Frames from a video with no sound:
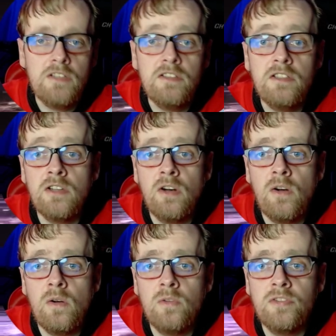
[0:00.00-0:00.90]
This is your
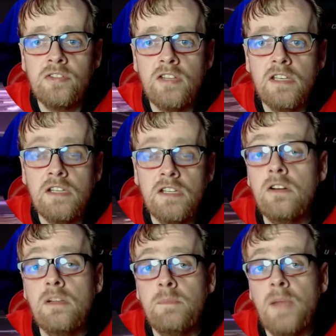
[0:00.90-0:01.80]
old stinky
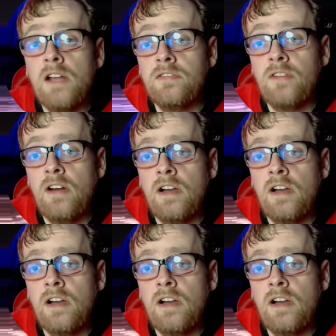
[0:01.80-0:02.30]
dirty batch